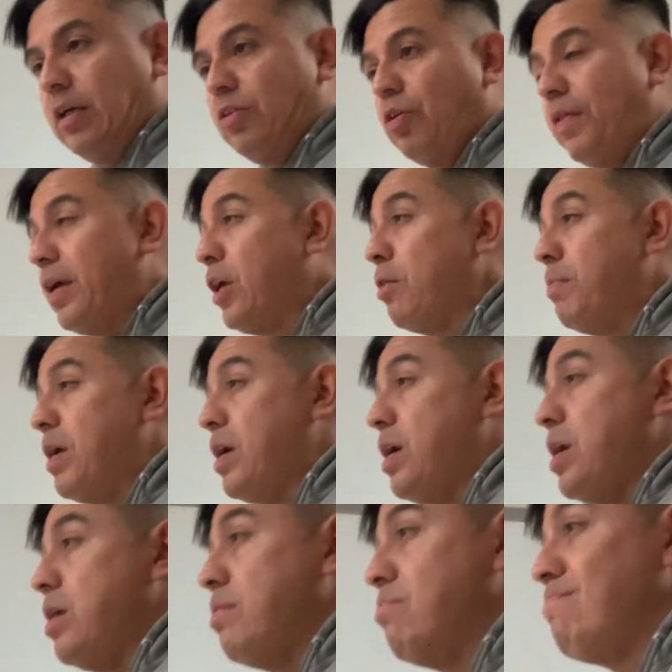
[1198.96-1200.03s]
they could
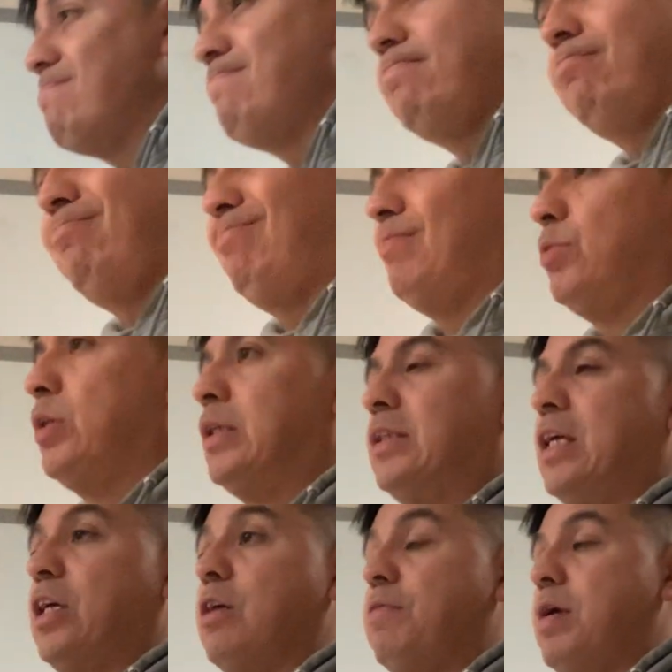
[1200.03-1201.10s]
be
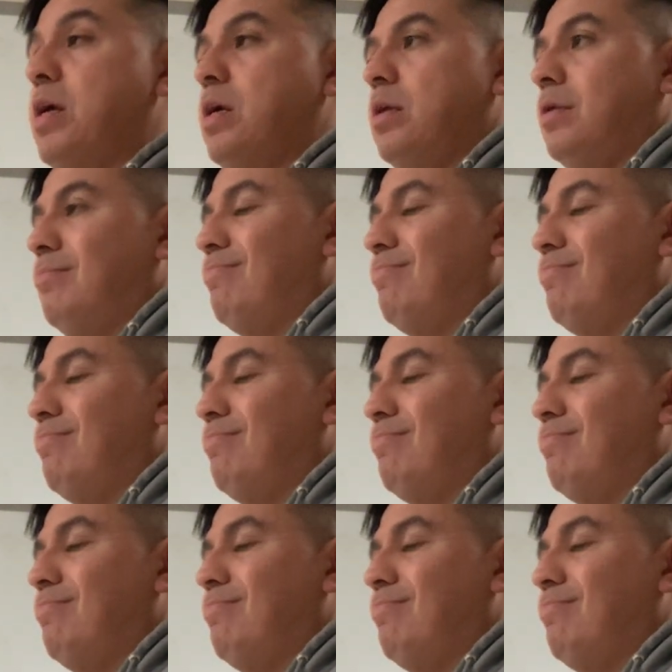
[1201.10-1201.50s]
They can be